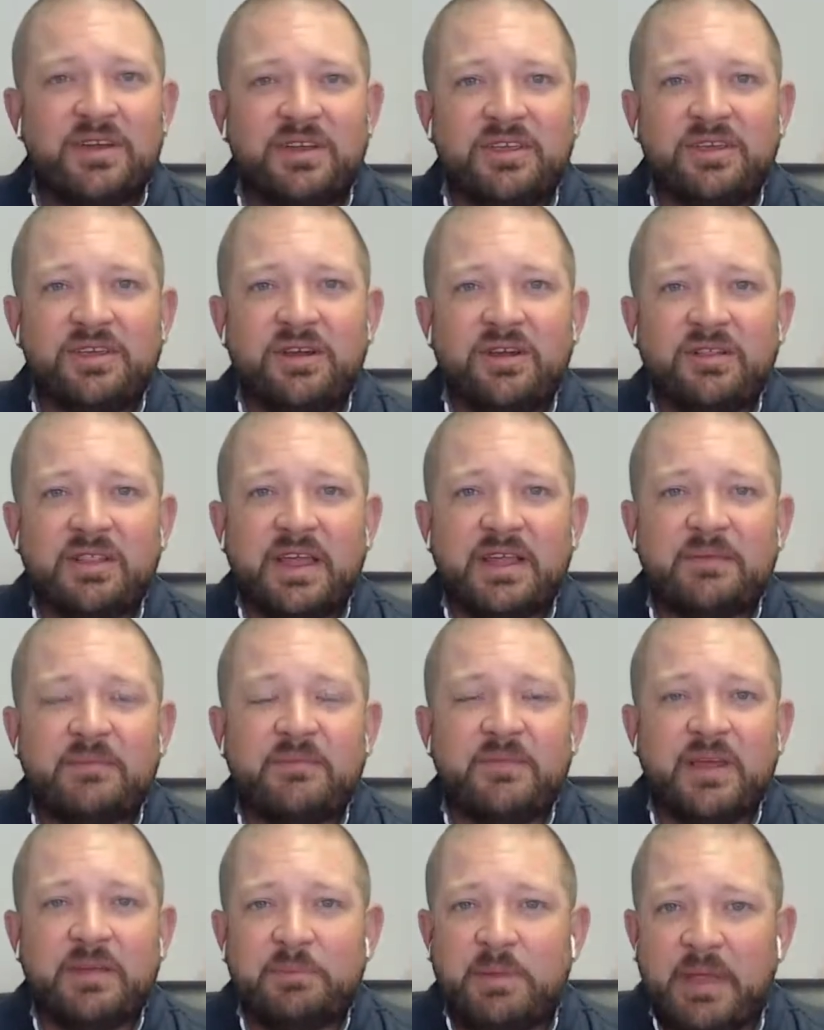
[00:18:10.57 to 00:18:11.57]
like
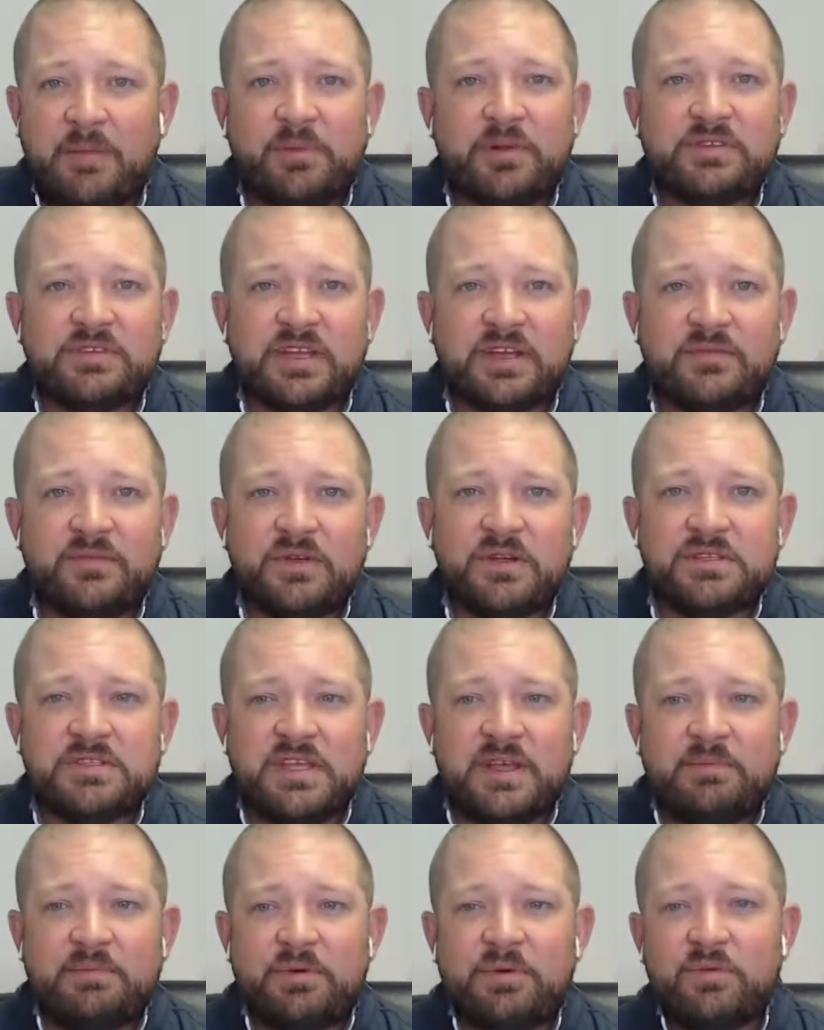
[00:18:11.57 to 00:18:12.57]
PaperTech, for
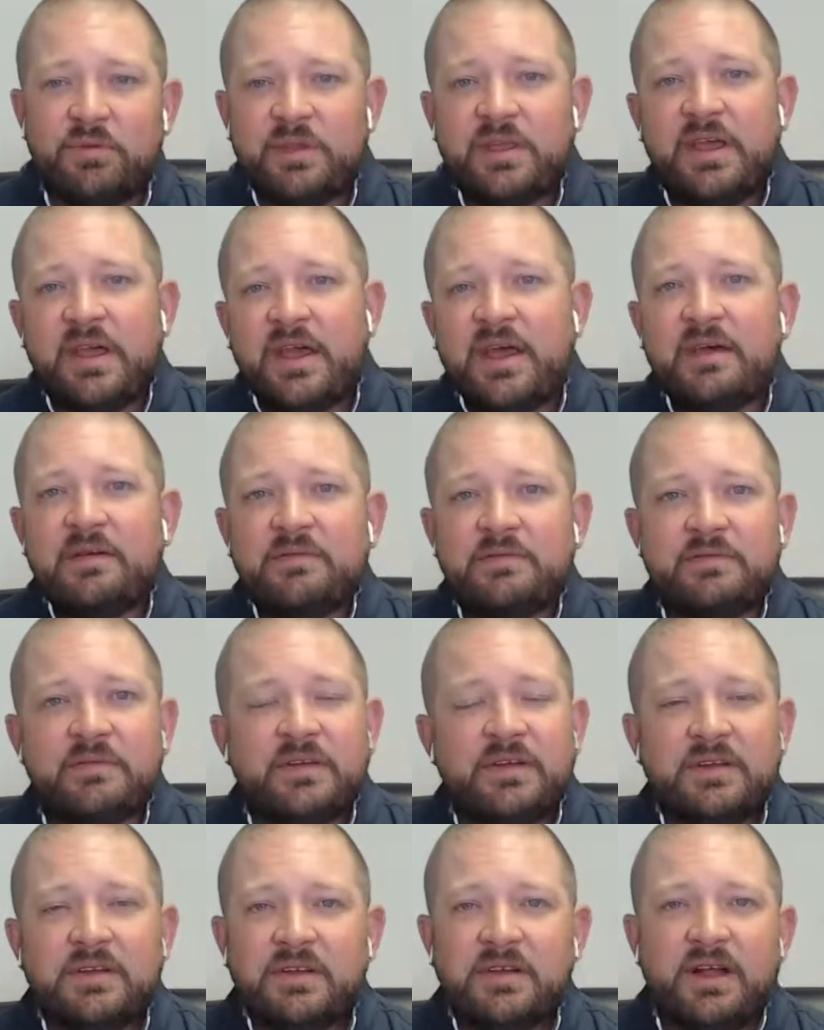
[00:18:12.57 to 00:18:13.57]
example, we have
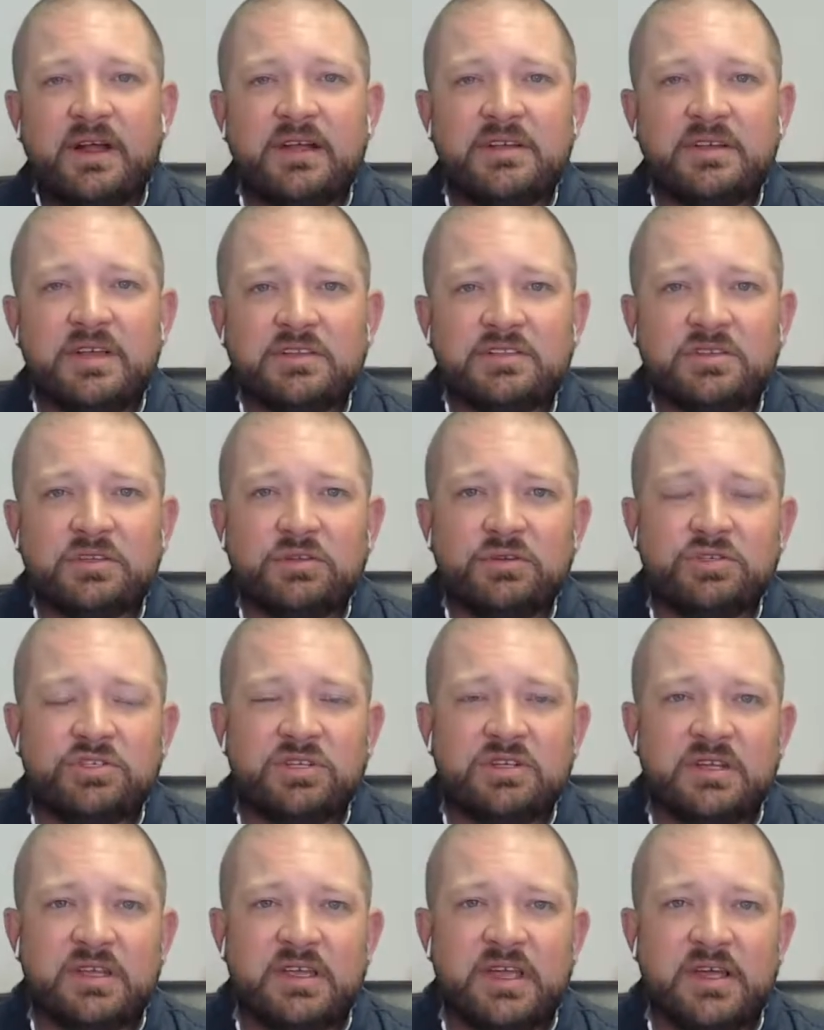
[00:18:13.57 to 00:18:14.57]
a
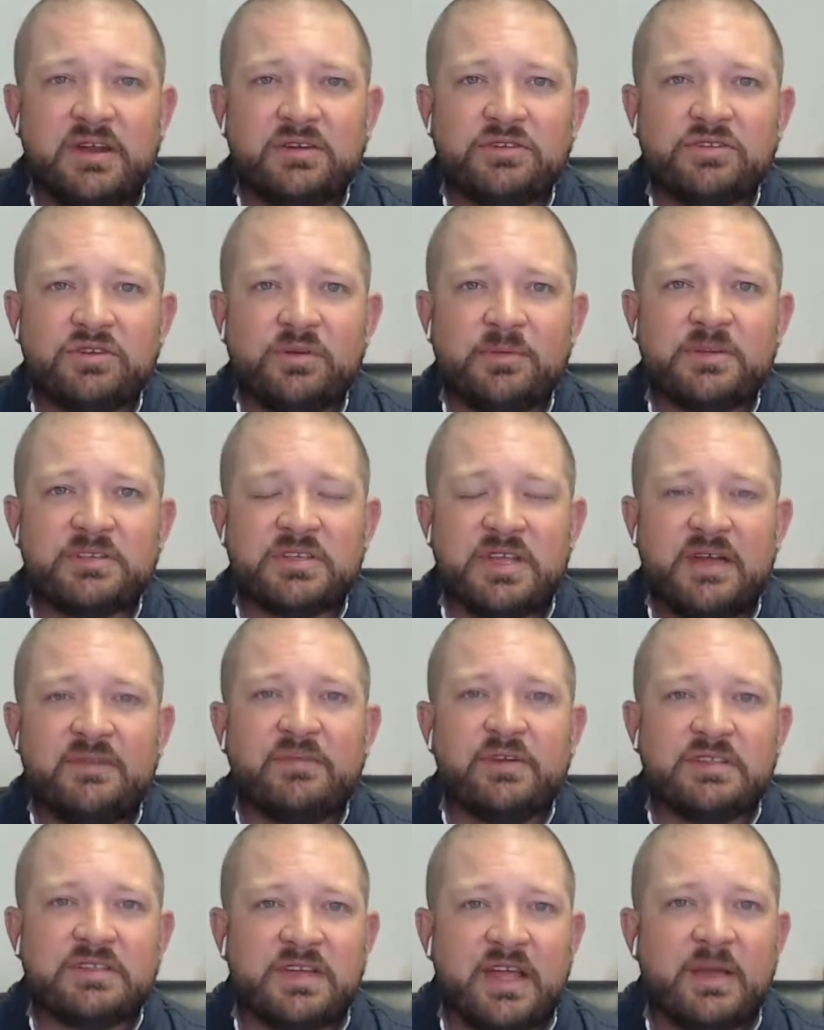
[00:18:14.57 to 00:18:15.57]
solution to cater to almost
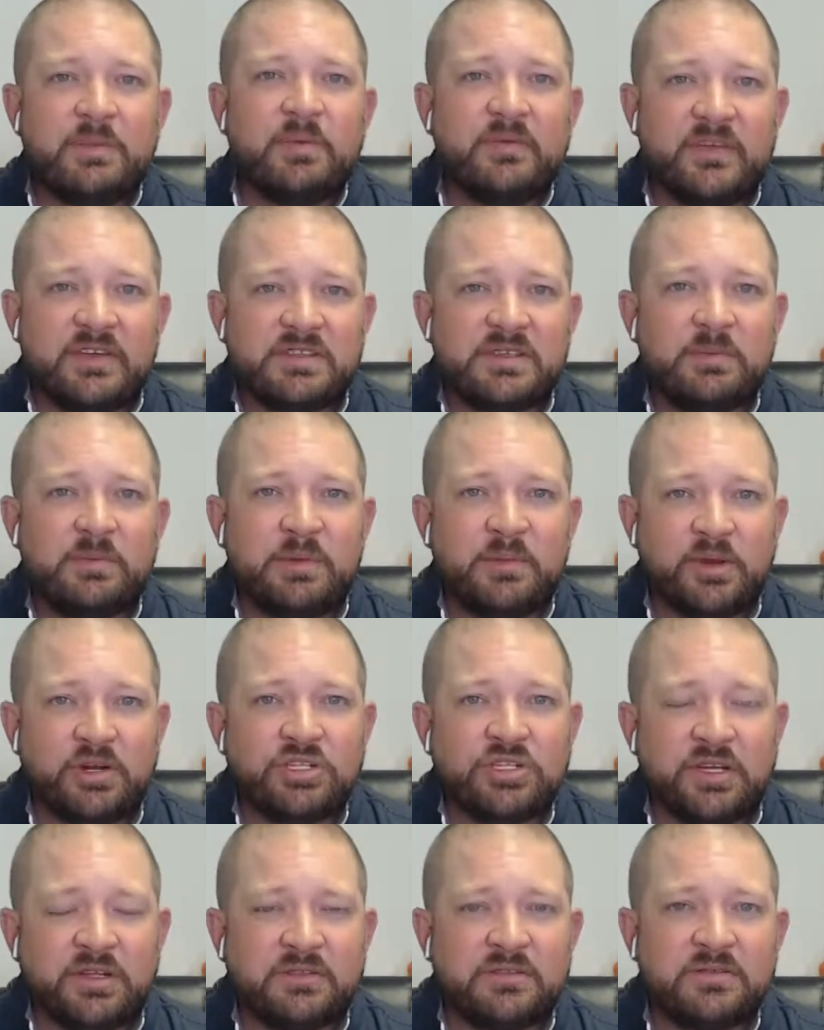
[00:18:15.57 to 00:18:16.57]
every type of SMB
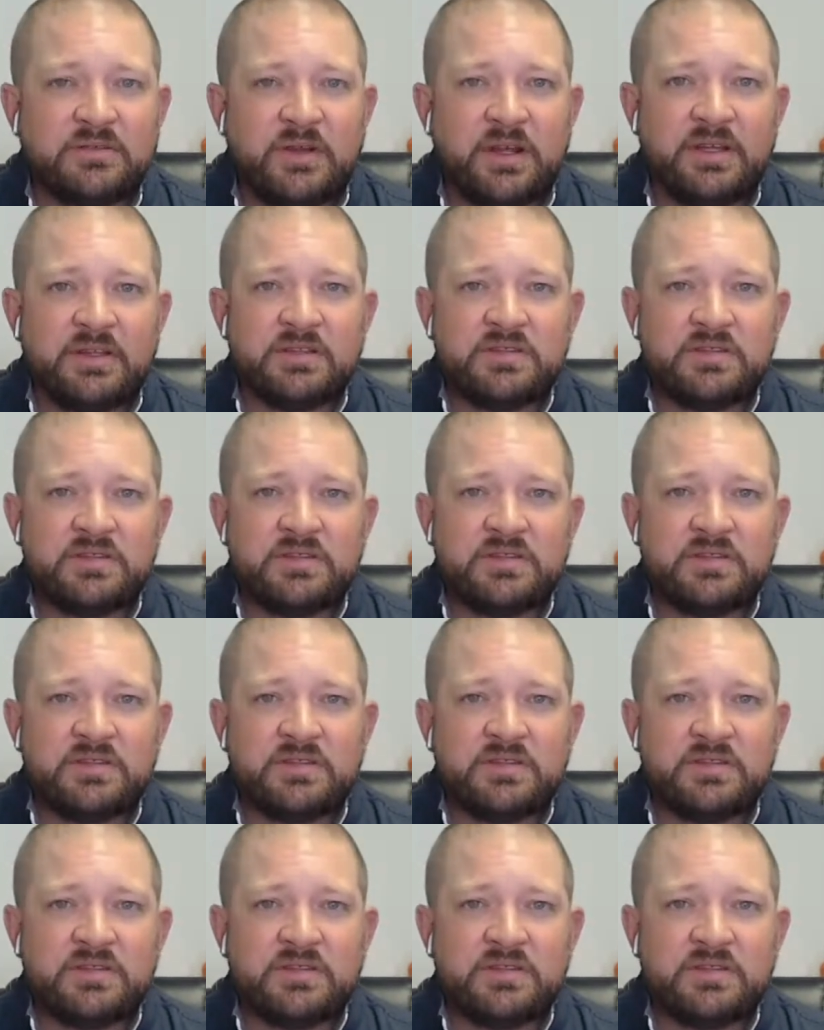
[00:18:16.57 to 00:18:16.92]
merchant, right?